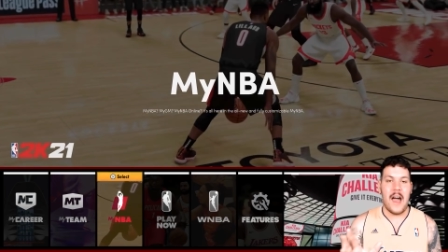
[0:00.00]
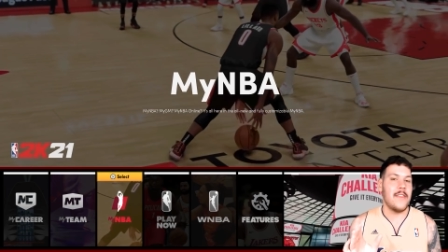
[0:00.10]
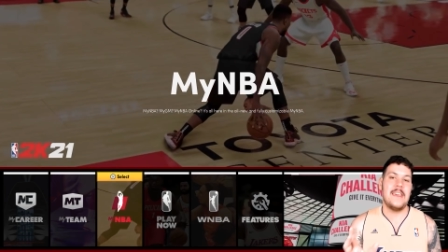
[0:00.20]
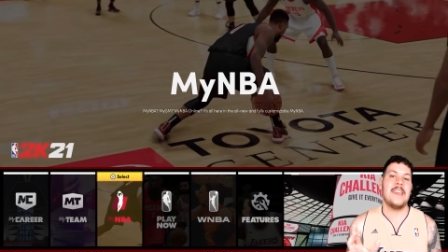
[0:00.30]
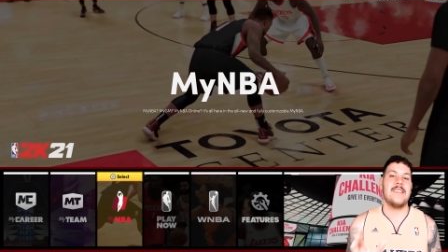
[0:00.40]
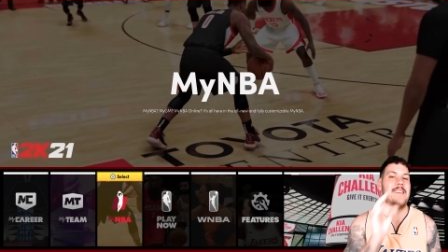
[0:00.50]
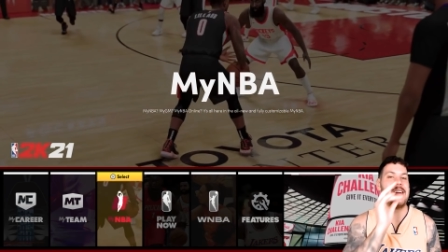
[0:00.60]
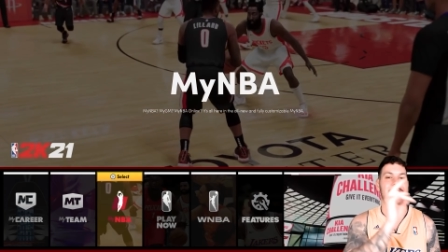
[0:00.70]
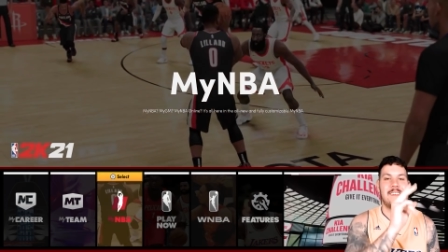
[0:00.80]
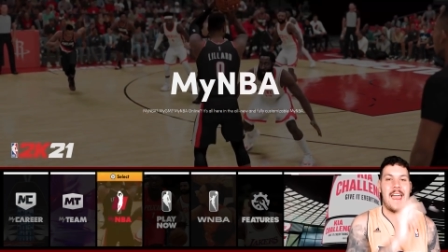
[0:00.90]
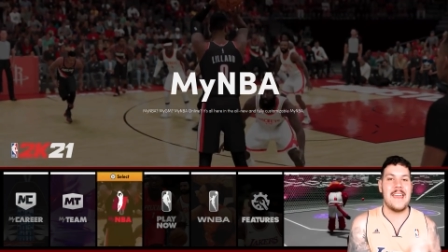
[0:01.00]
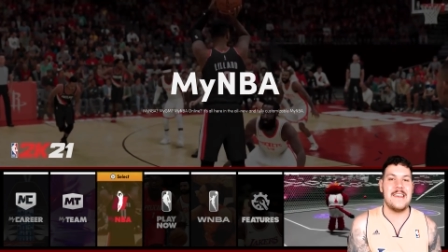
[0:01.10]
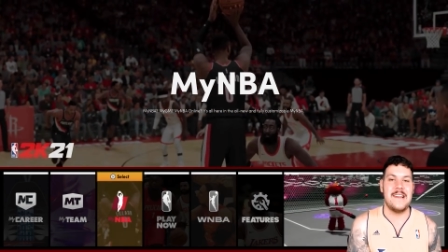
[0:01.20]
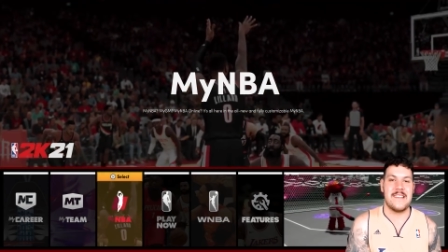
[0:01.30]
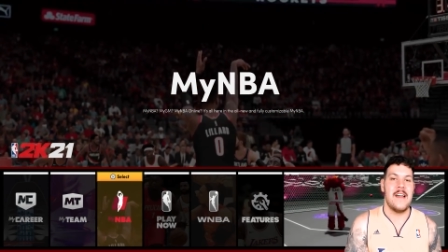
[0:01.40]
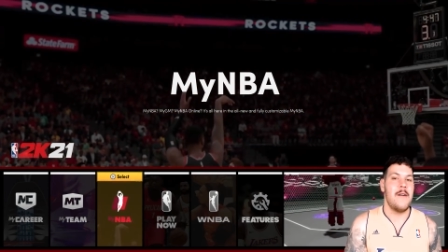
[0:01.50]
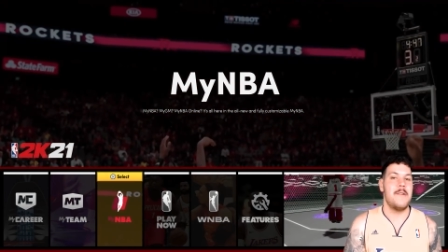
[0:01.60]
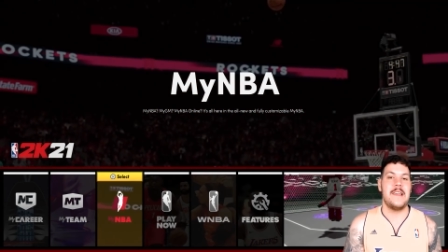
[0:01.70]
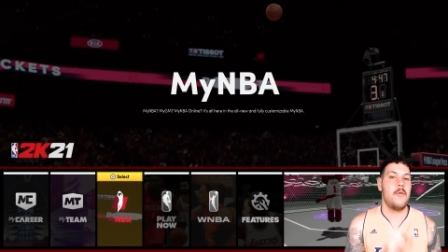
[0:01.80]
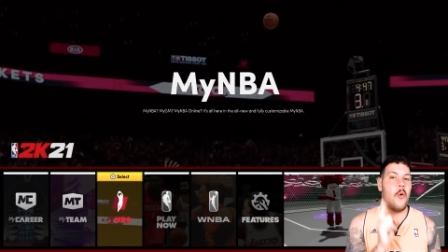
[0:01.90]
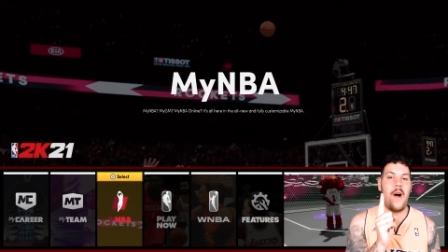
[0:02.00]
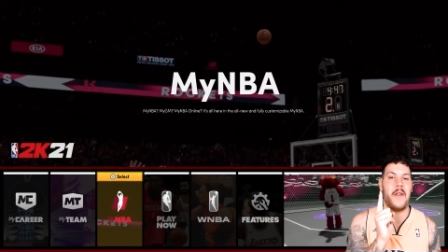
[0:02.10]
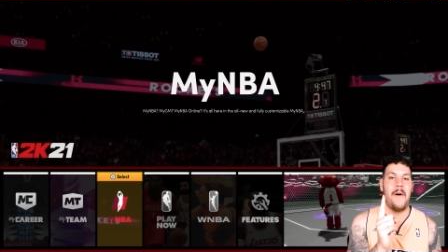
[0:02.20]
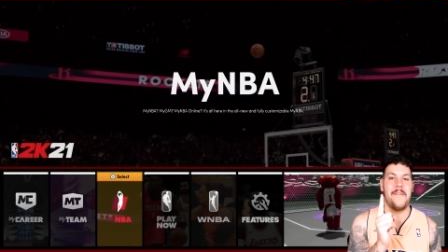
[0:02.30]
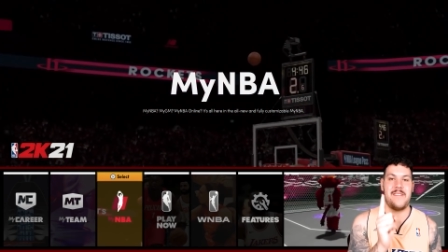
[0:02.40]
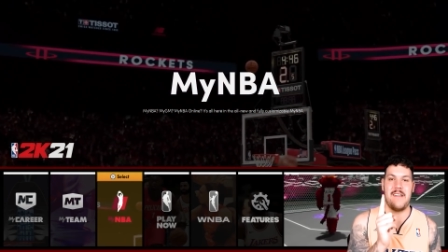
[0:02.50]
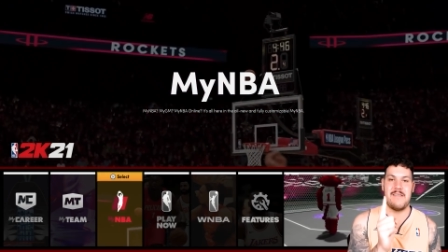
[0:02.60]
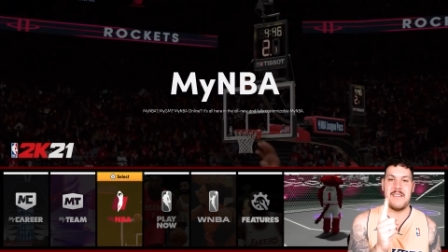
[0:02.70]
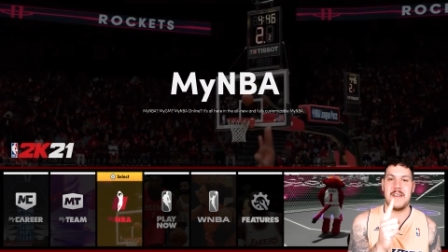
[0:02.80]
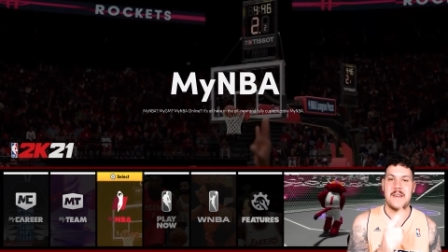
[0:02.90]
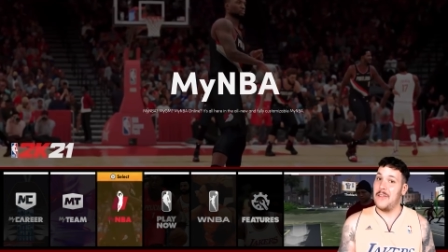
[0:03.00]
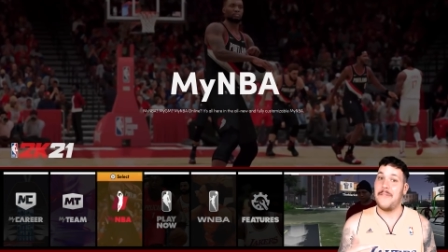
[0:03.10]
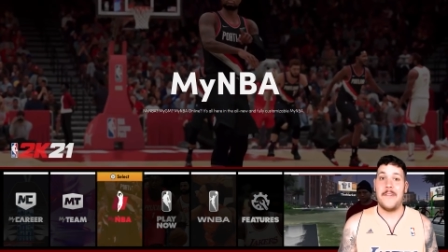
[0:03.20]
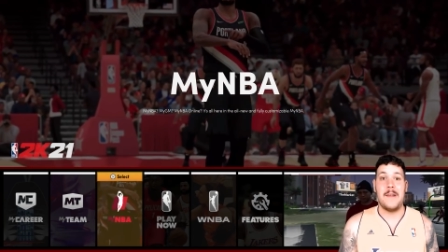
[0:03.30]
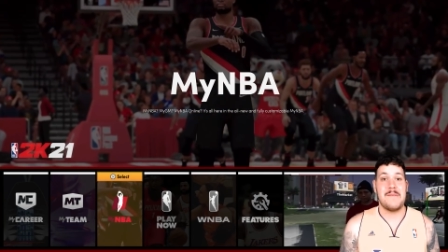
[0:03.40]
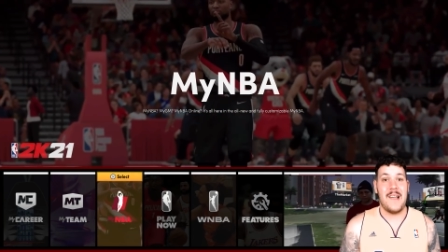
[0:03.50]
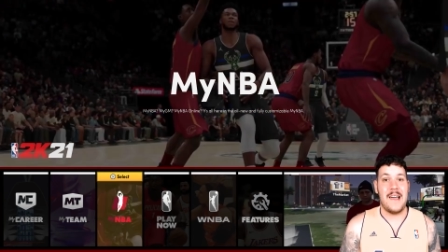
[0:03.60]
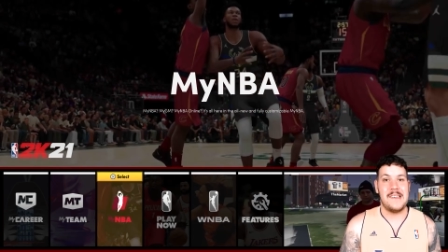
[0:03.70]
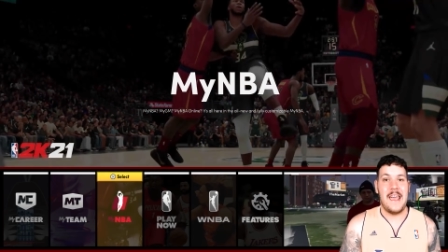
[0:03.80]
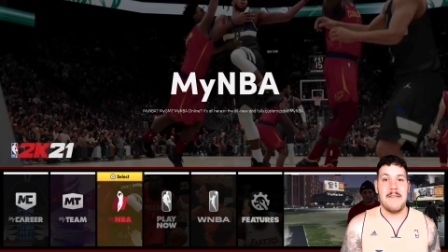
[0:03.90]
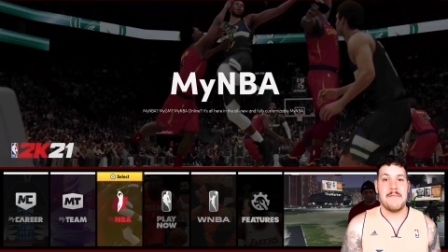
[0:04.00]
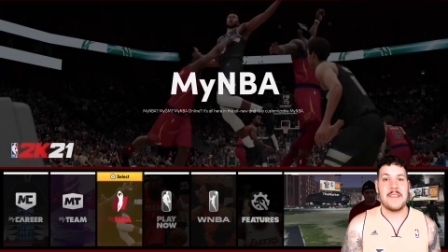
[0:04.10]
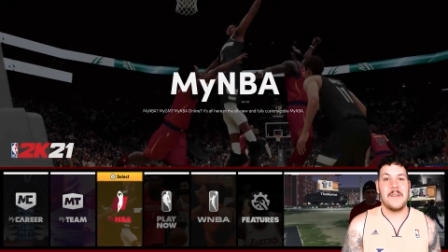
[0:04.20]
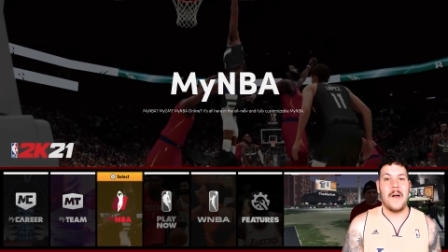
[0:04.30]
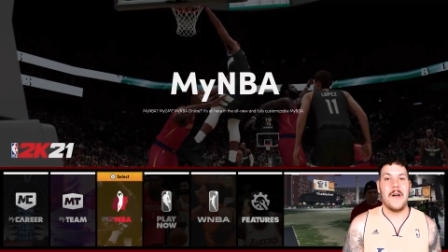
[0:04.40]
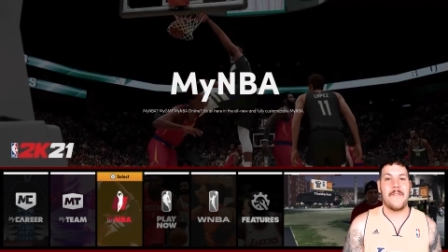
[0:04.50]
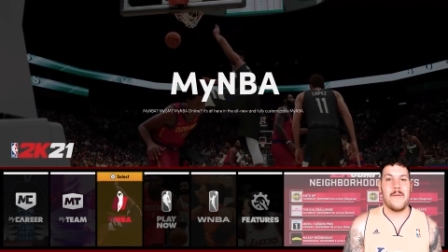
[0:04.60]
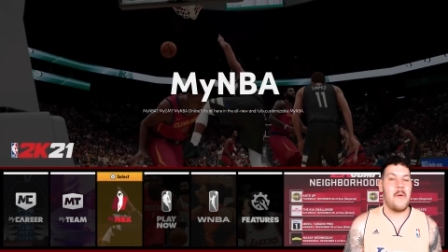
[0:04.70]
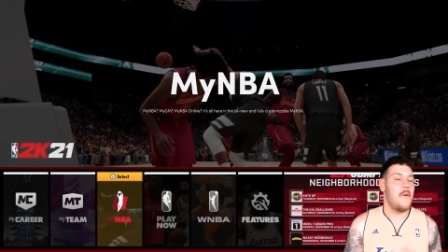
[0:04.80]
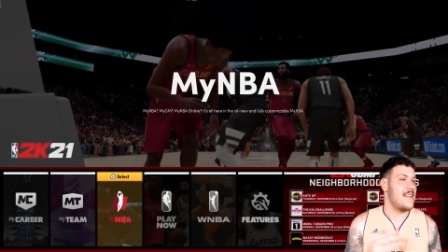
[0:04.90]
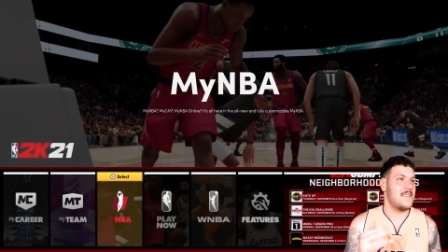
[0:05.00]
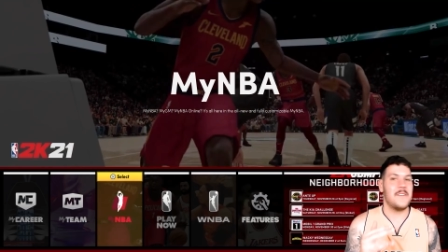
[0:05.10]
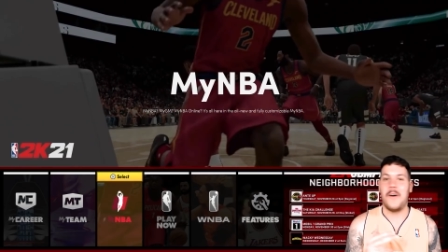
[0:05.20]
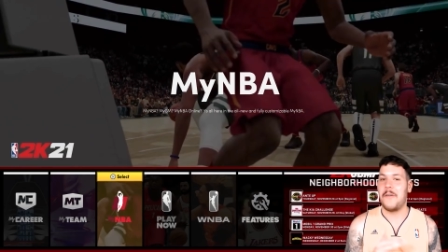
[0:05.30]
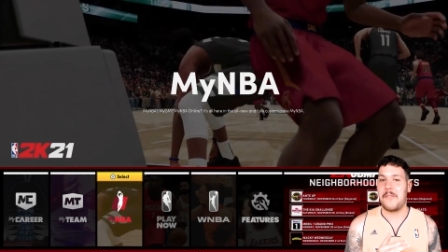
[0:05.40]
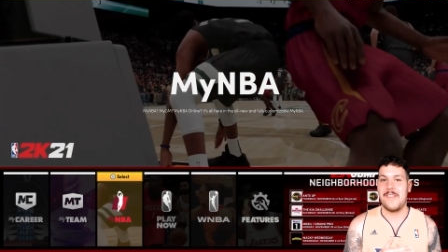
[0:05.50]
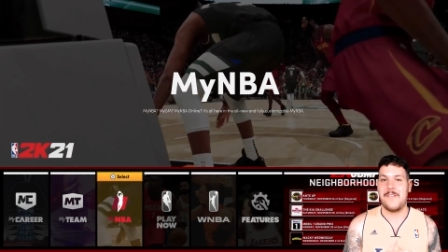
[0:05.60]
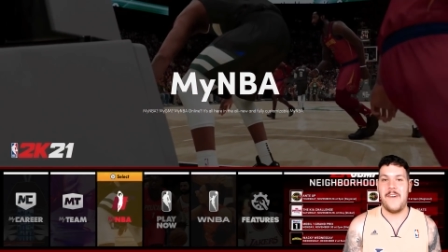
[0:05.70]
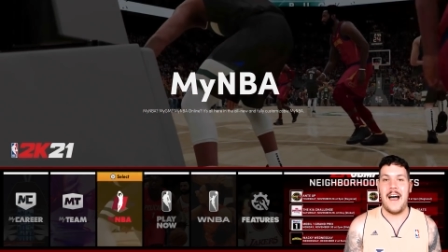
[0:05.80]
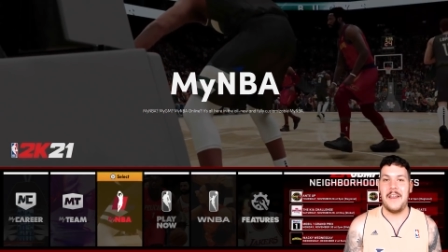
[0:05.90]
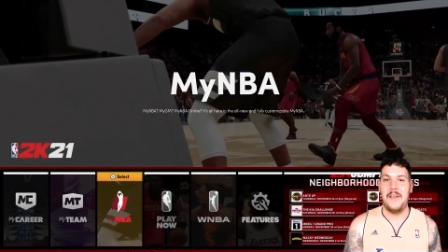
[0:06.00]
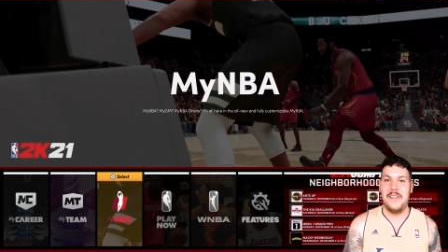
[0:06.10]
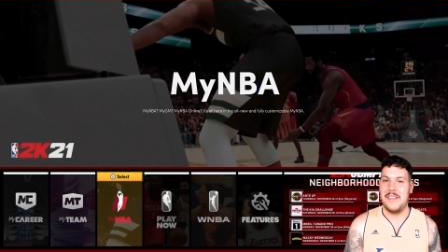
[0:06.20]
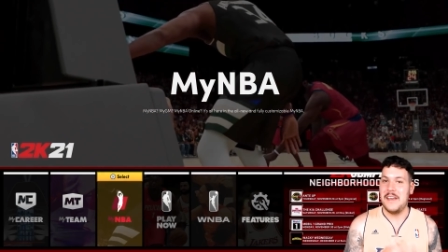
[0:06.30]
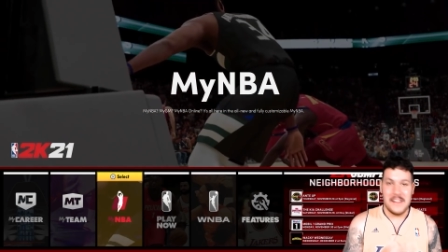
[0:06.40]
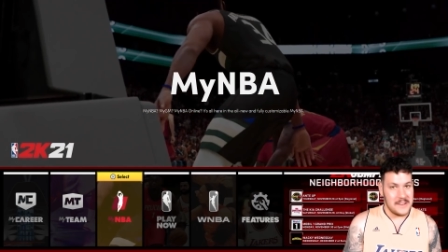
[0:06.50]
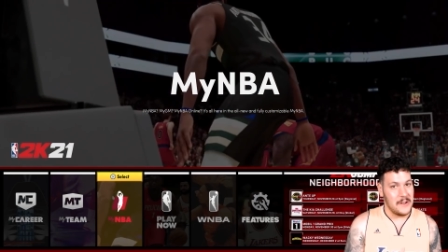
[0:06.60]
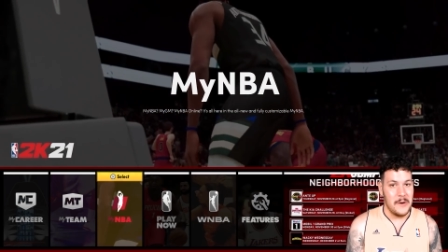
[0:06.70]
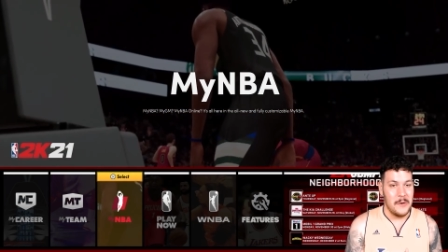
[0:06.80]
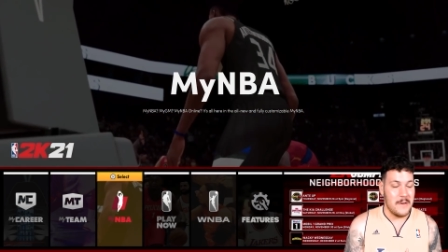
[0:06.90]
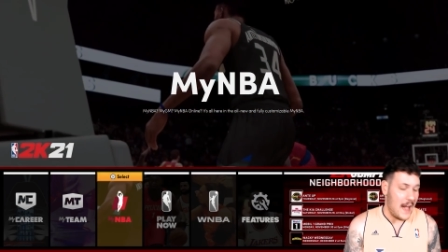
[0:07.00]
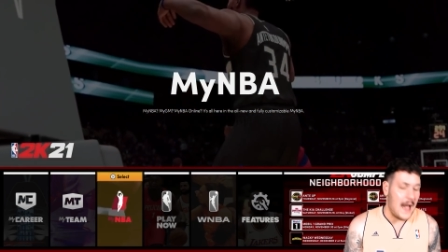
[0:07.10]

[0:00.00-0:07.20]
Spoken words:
nothing to contenders within one offseason. And on the flip side, teams can go from a Western Conference Finals to